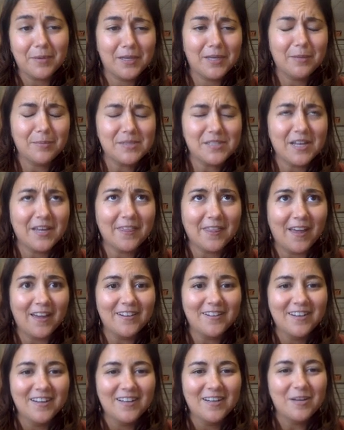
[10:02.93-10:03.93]
keep saying that,
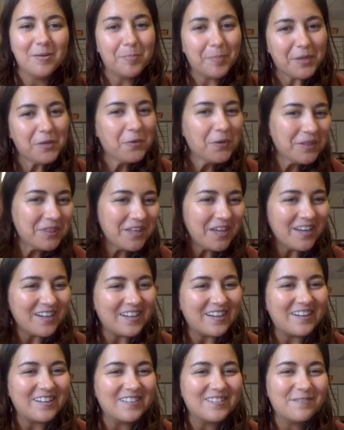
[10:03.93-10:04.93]
but you get the
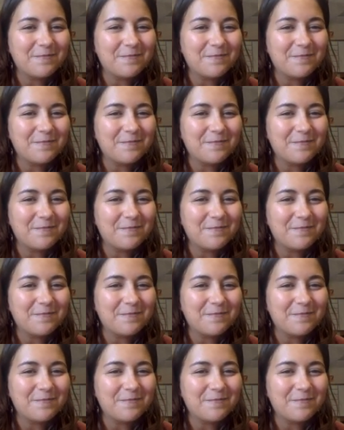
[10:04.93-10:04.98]
idea.